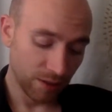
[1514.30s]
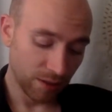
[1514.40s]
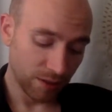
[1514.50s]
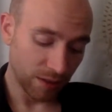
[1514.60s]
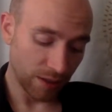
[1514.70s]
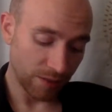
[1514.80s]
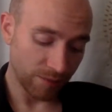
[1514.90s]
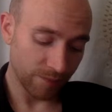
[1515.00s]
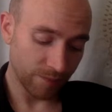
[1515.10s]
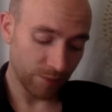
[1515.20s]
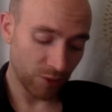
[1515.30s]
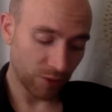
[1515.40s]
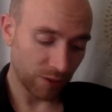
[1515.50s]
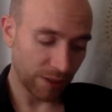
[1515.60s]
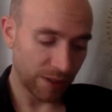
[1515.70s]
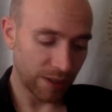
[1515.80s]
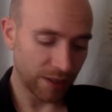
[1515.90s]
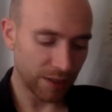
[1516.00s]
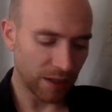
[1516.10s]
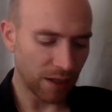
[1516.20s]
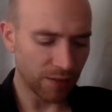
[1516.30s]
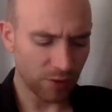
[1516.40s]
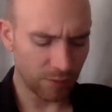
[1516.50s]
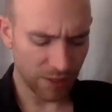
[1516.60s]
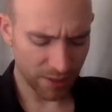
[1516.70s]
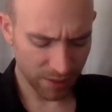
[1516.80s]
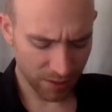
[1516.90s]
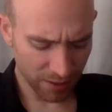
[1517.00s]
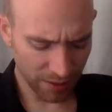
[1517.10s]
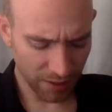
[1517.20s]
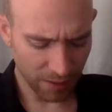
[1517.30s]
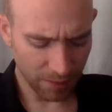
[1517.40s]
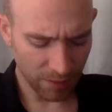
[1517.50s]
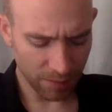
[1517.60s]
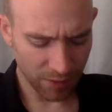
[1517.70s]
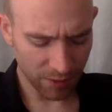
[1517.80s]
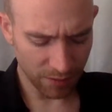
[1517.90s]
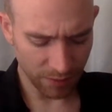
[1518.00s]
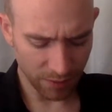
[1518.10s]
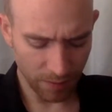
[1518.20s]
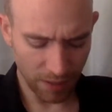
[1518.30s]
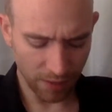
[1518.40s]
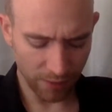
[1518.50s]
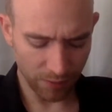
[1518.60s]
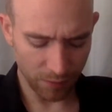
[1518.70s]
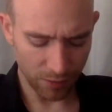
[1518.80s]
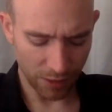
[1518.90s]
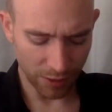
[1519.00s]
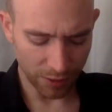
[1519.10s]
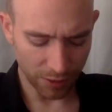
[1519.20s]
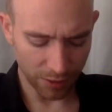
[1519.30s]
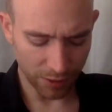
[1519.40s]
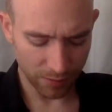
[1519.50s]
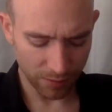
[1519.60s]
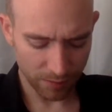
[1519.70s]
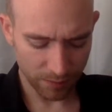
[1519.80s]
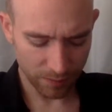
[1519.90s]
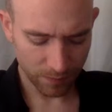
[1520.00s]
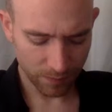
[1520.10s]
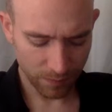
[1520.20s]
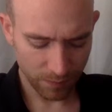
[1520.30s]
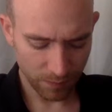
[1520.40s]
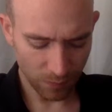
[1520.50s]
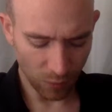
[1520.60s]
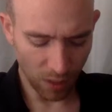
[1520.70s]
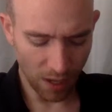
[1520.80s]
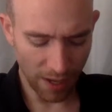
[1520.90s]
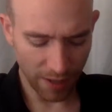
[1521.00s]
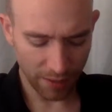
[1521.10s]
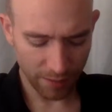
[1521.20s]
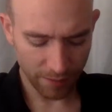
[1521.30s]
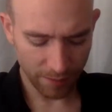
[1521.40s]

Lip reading: that I can get out of it, because it's like, yep, I'm dealing with a bout of depression. Why?